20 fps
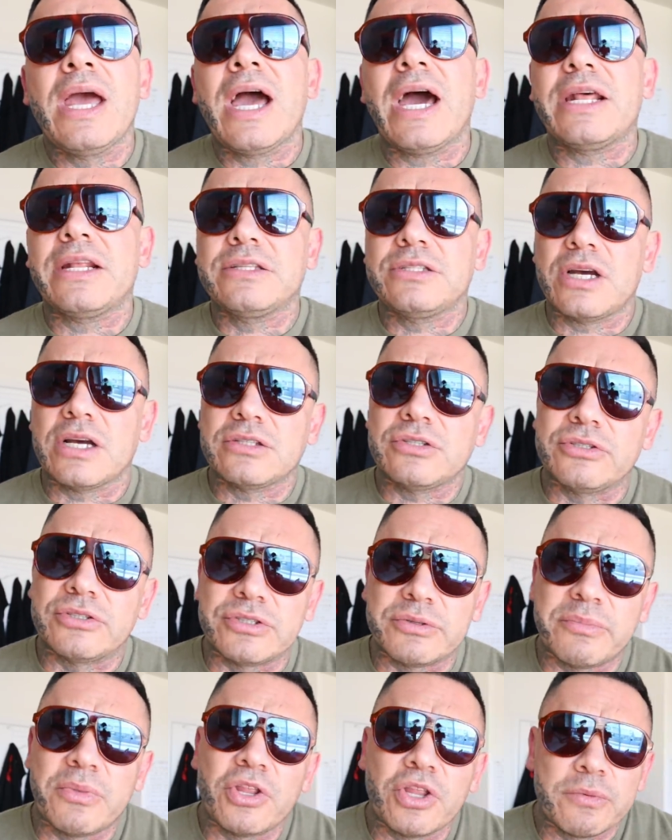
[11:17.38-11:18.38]
Had to talk to
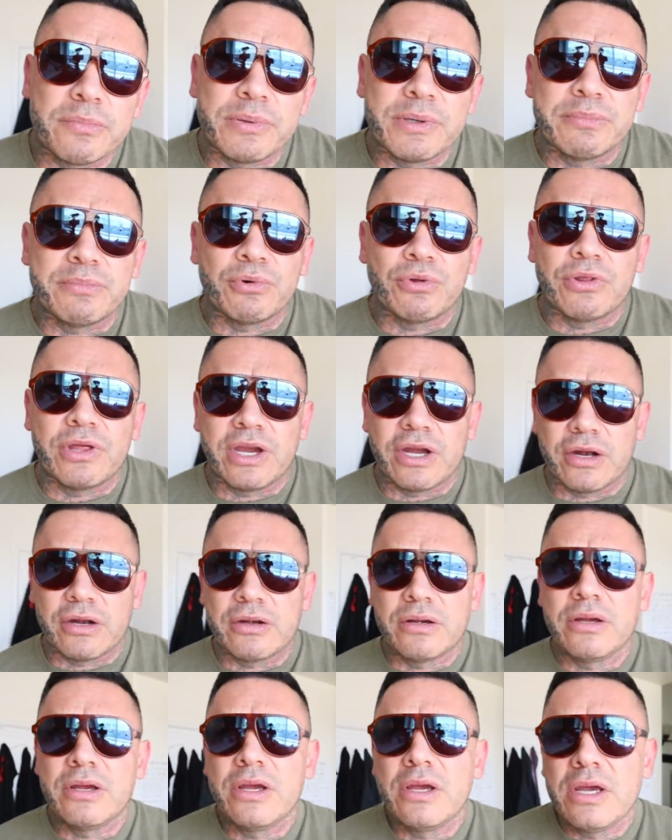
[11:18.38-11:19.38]
some other people
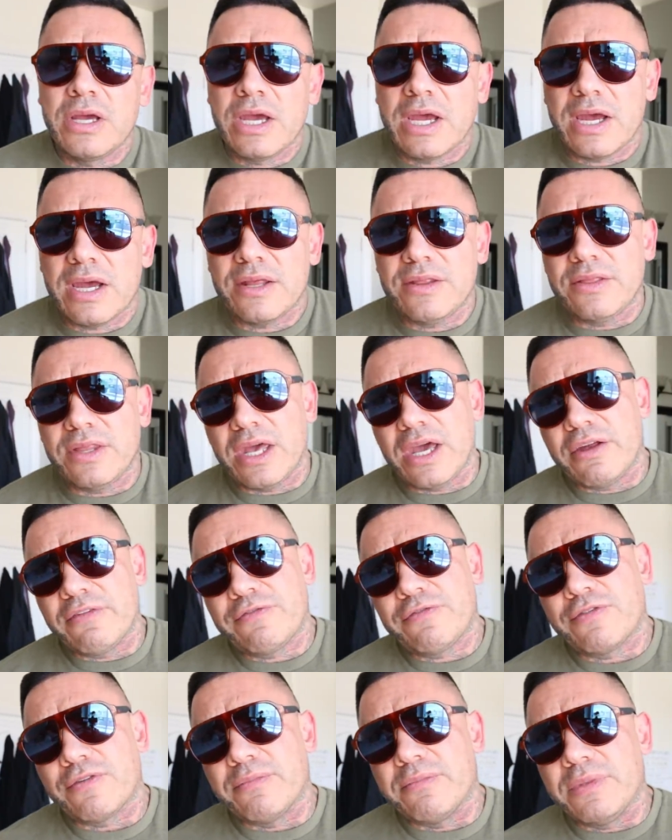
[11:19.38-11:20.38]
there. And then
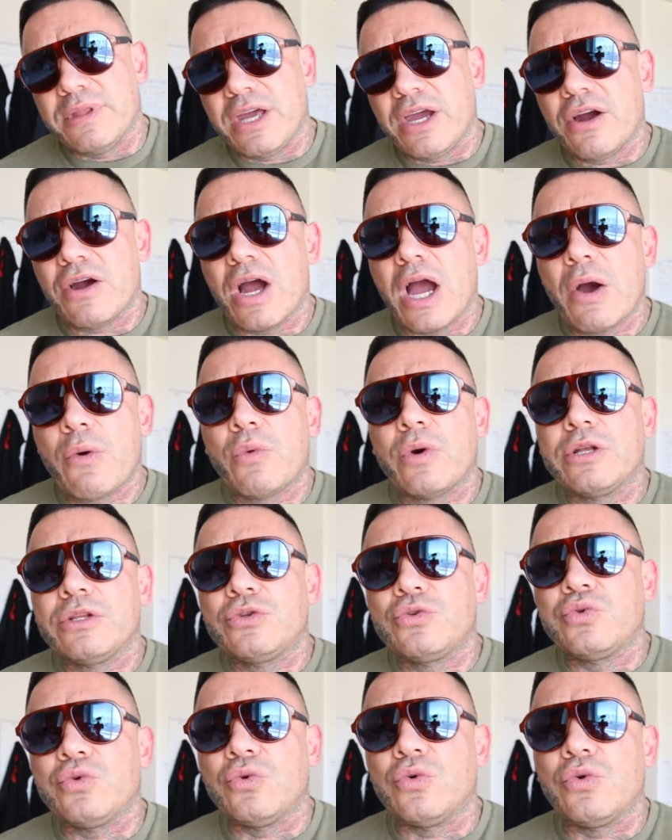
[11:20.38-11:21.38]
from there, I
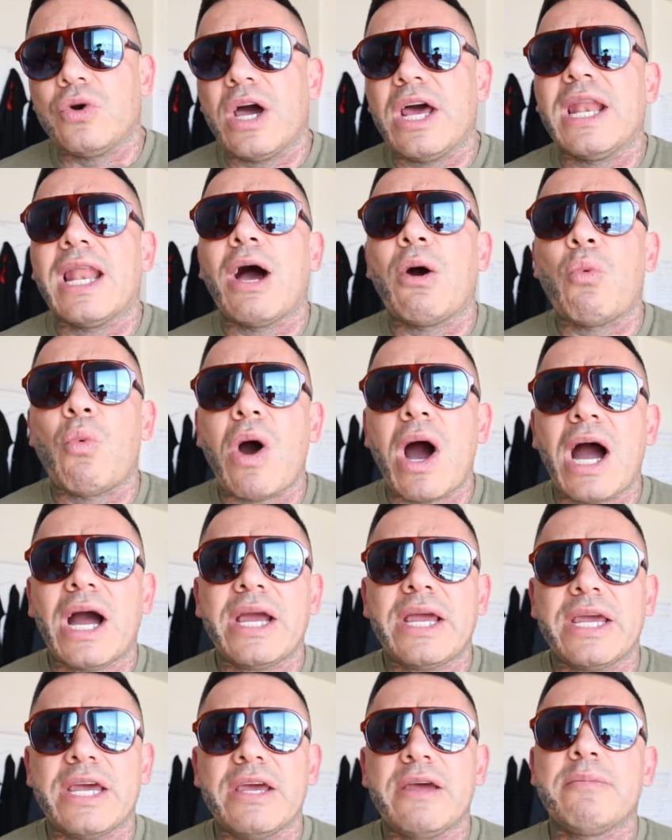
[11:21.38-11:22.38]
went to El
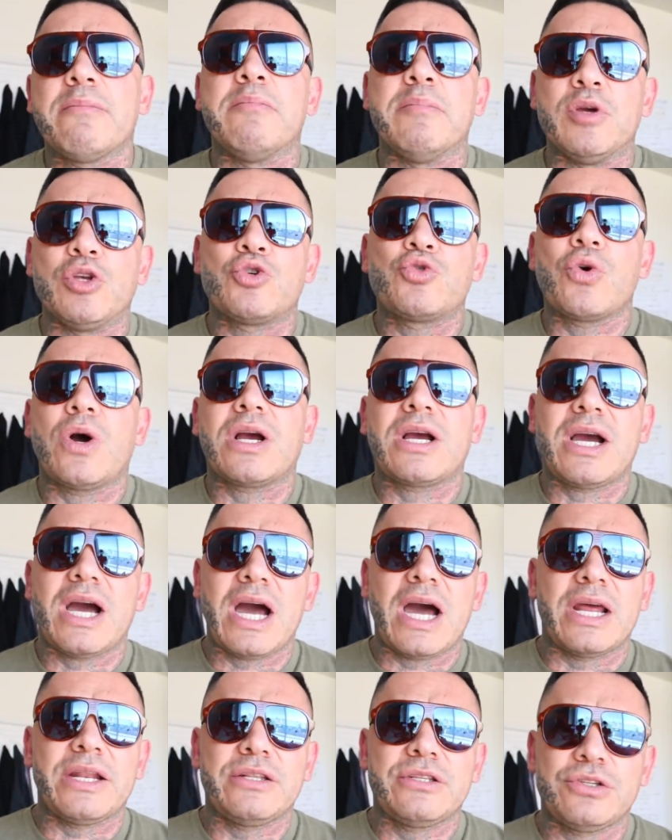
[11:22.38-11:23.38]
Aguaje,
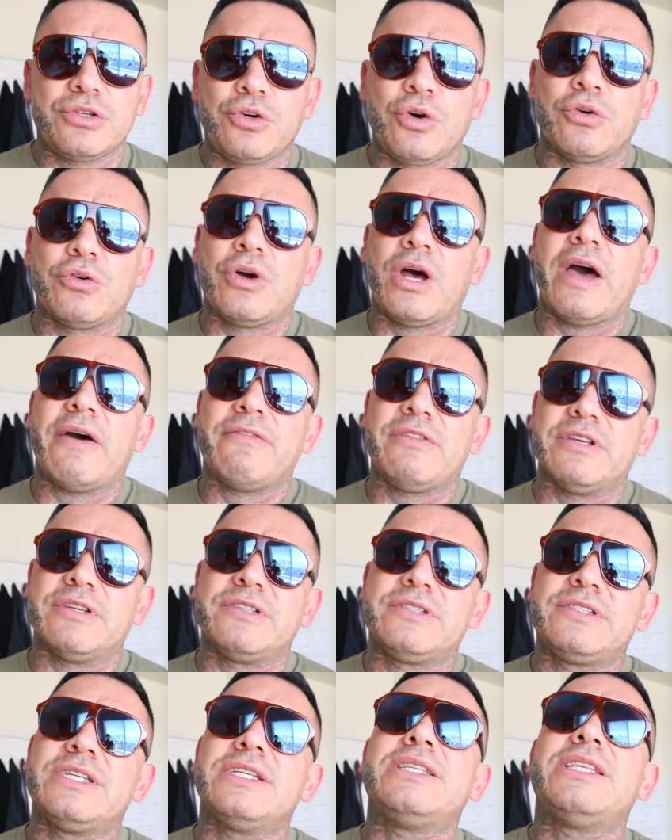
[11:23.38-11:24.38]
Michoacan to go have this
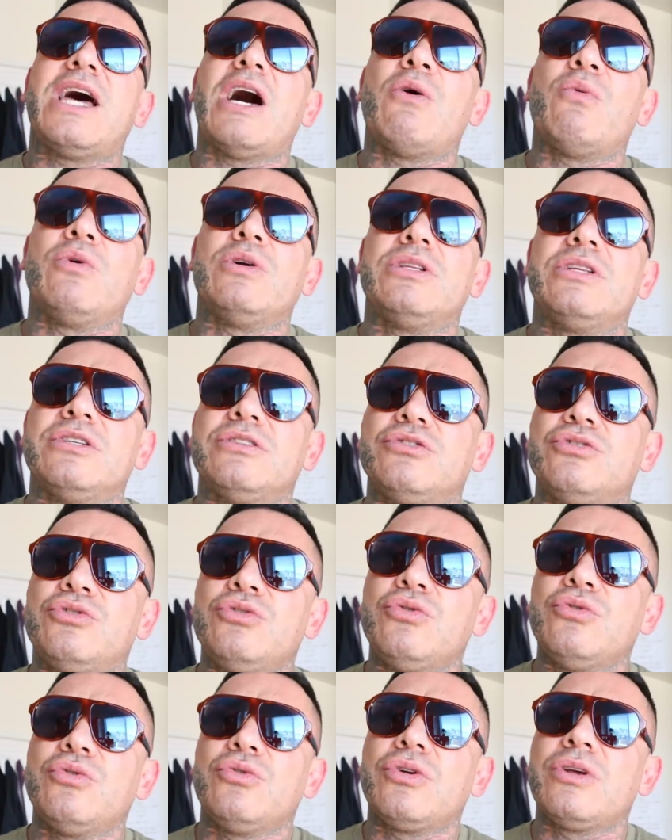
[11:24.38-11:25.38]
sit down with this
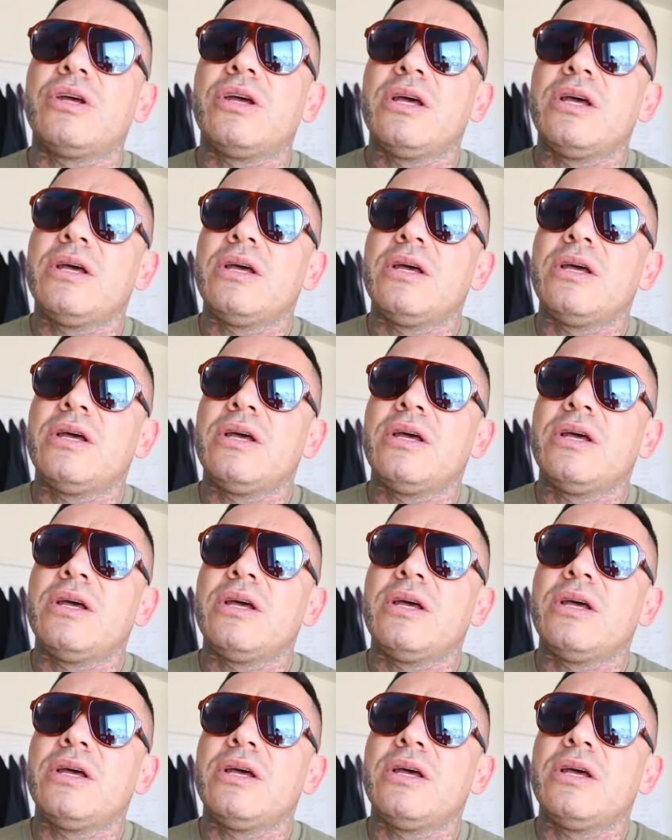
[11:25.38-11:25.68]
dude.